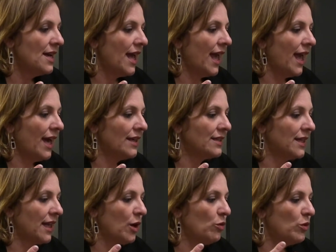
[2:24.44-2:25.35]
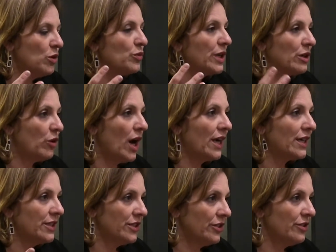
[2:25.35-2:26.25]
And it will
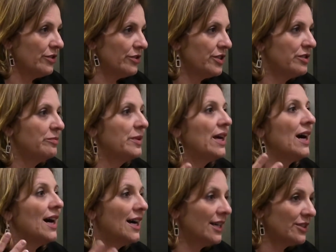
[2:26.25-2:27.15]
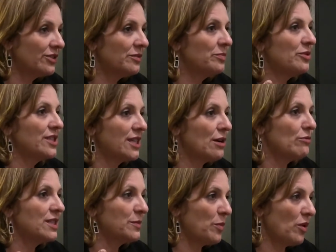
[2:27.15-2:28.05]
require you to be 100%
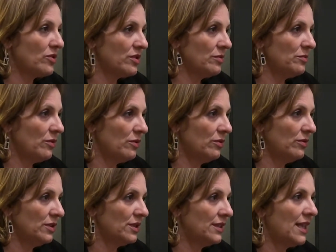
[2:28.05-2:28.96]
responsible